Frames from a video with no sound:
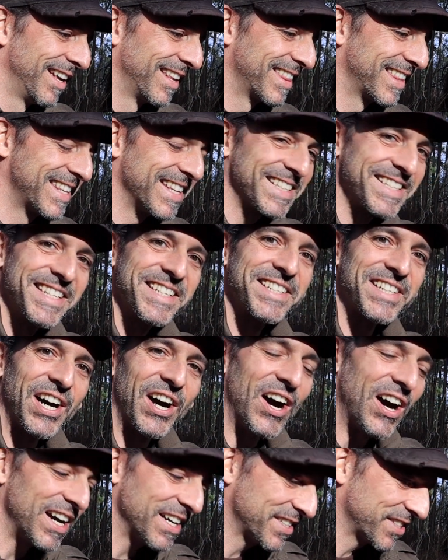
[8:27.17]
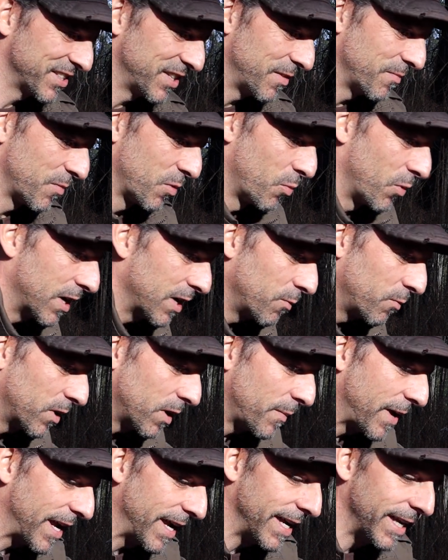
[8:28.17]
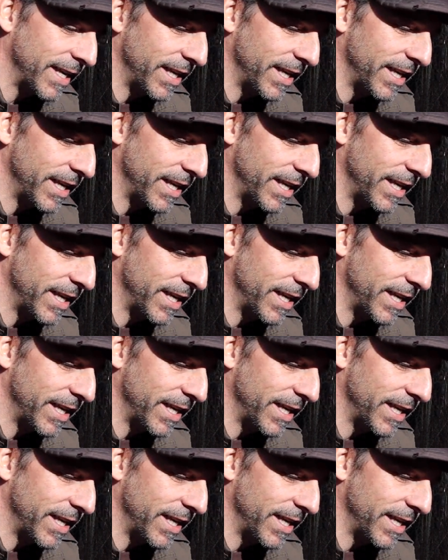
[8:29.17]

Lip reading: This is awesome. What am I at